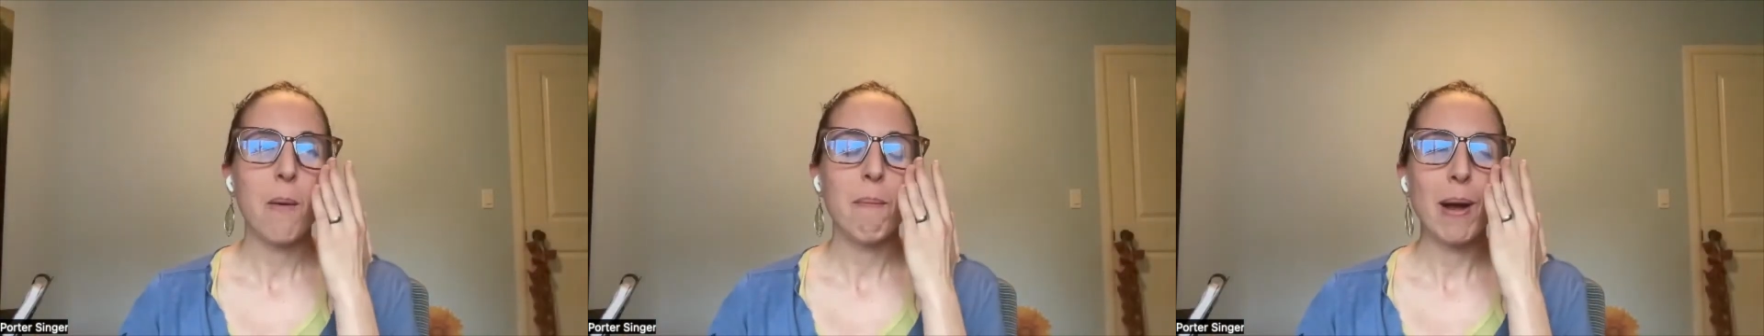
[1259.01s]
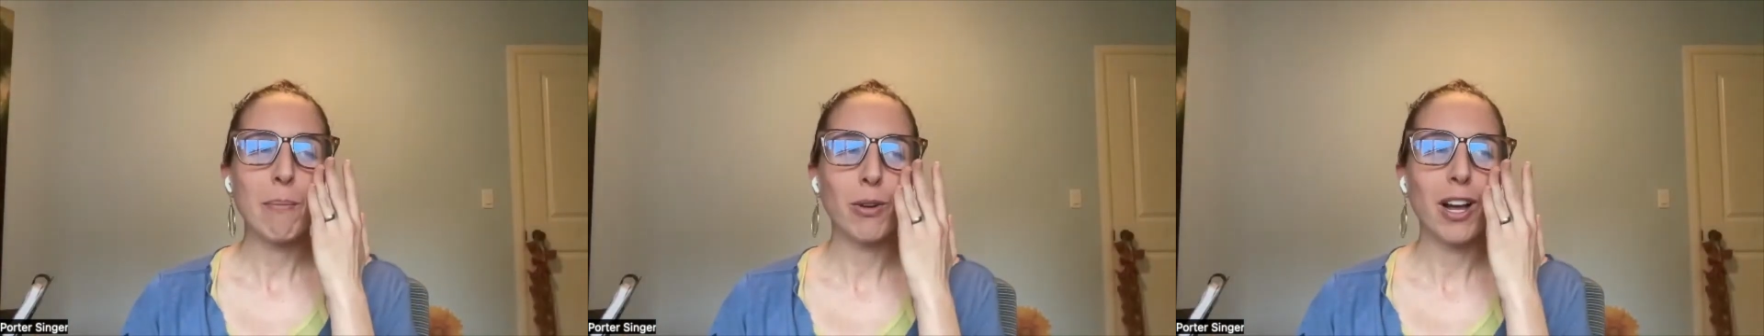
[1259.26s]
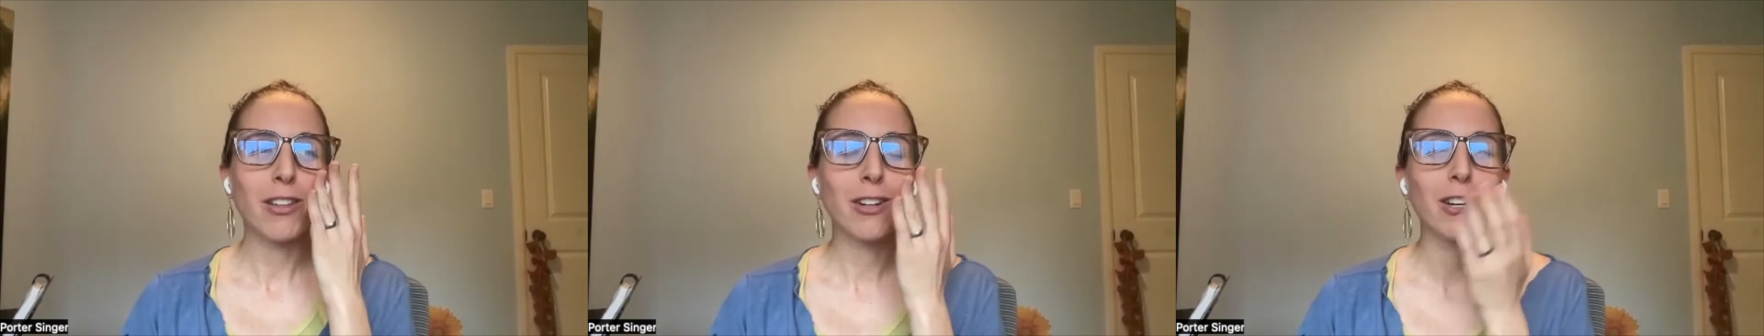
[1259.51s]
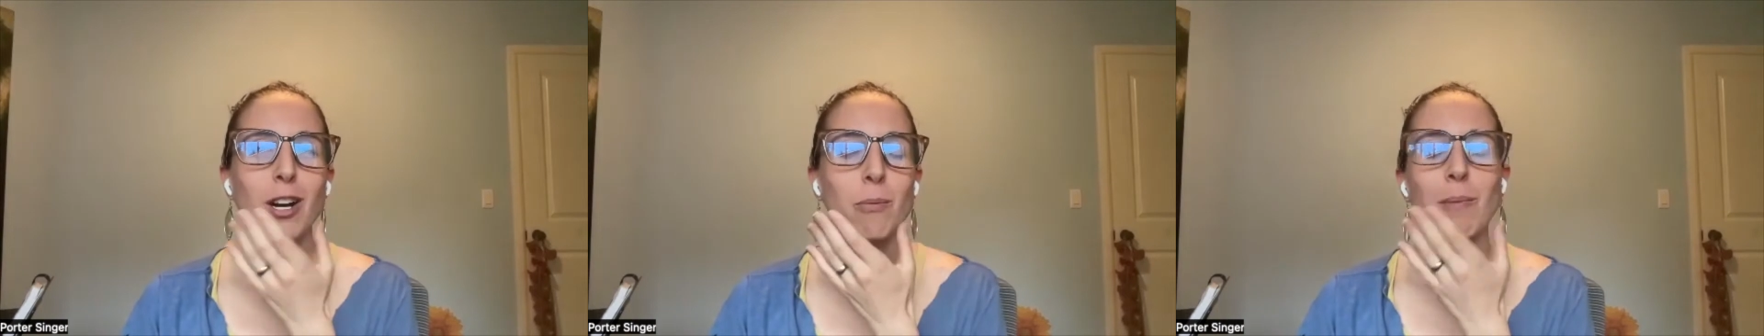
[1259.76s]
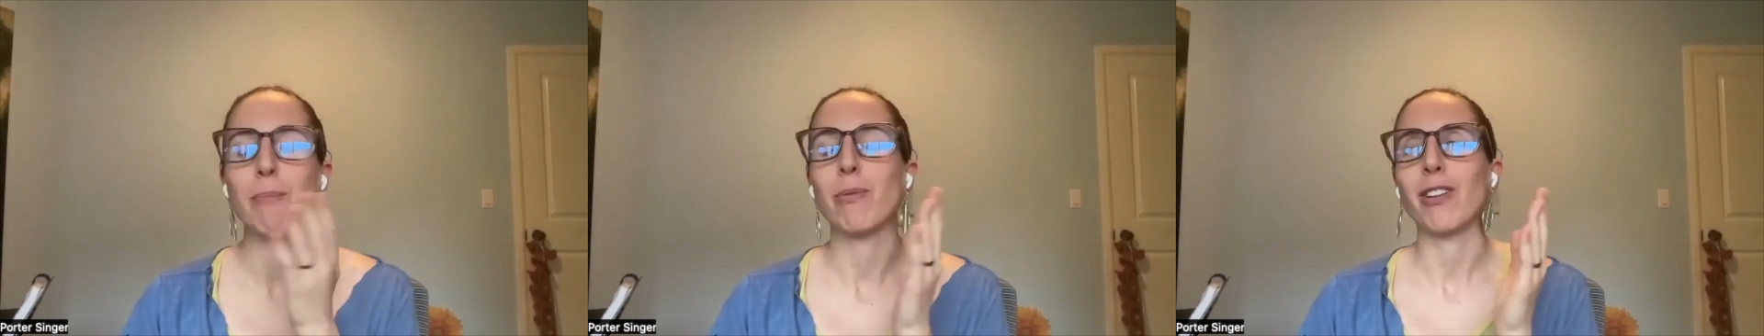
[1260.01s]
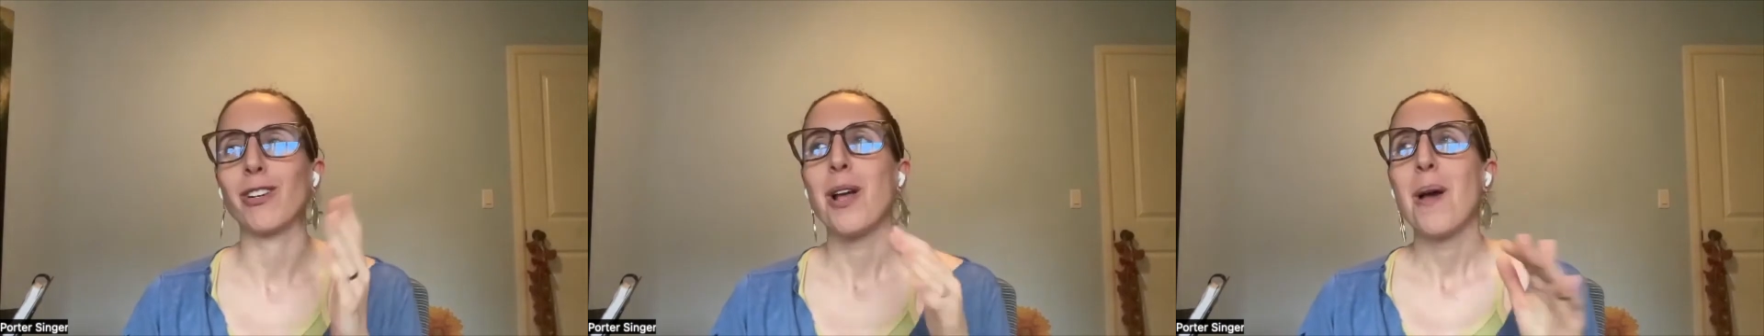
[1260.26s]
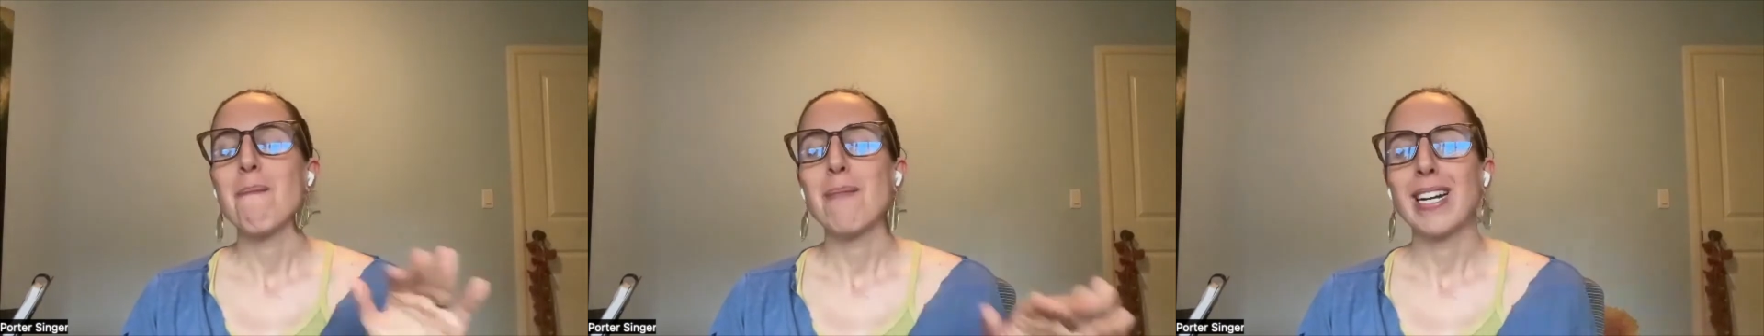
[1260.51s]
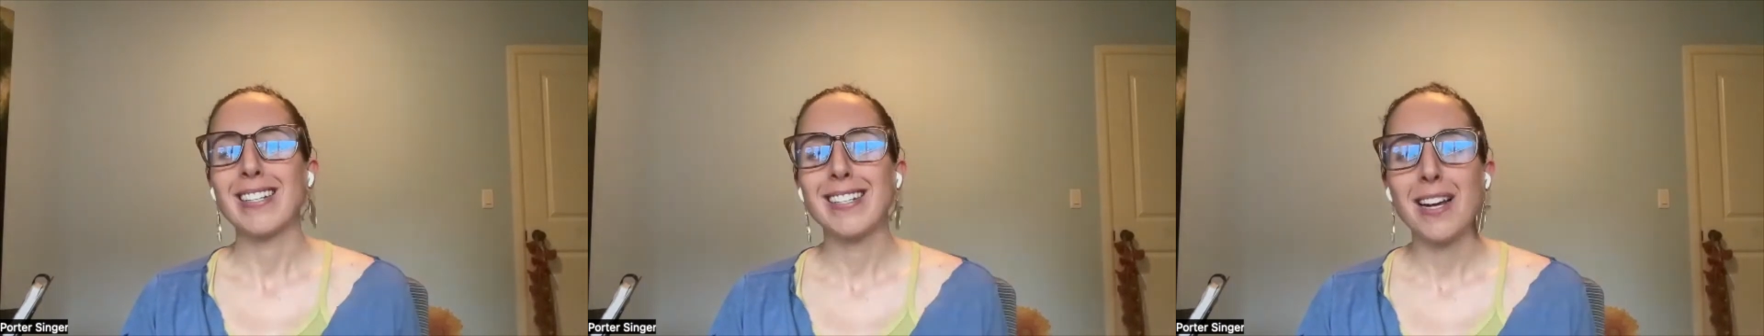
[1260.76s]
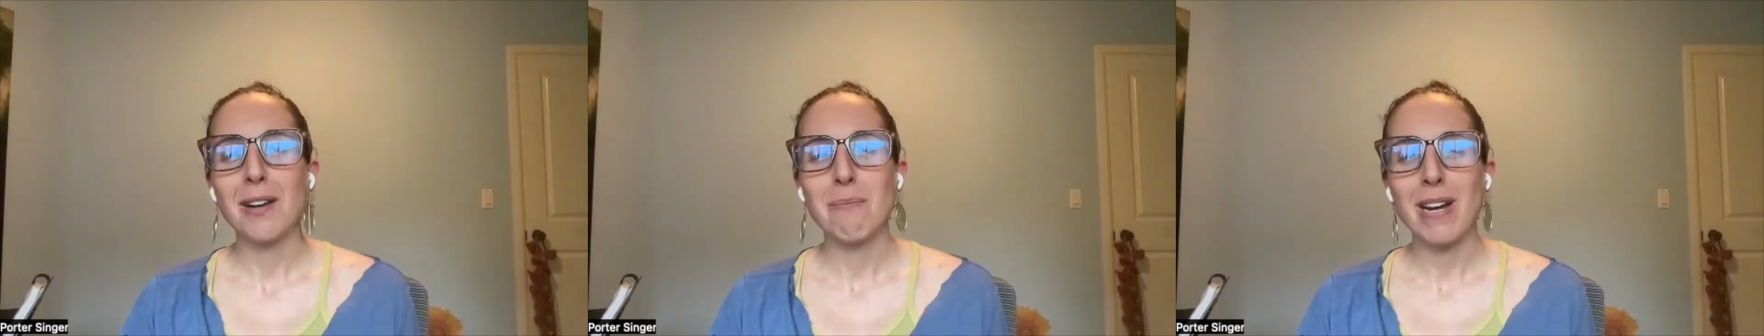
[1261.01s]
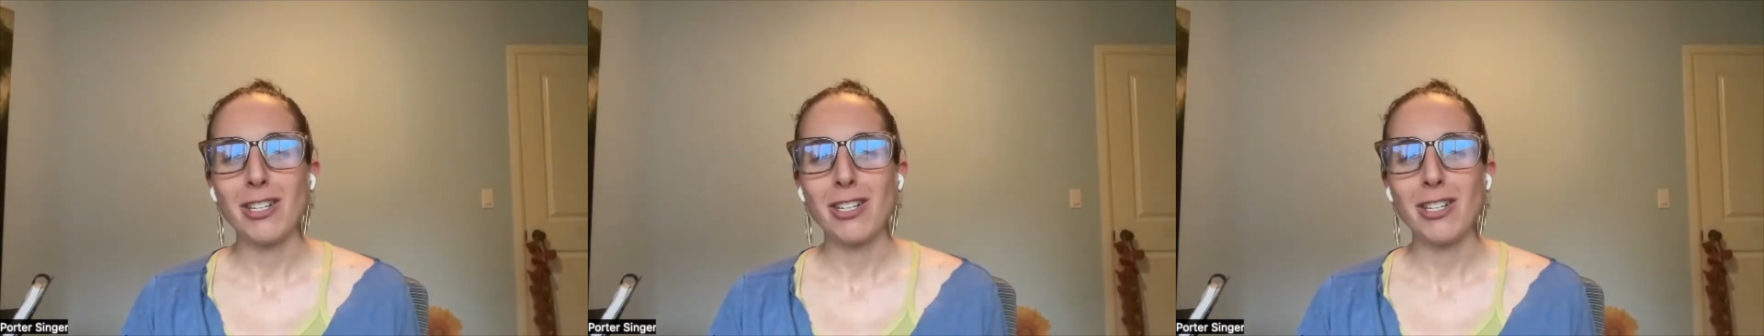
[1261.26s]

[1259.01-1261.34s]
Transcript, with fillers: My brother, my brother, my son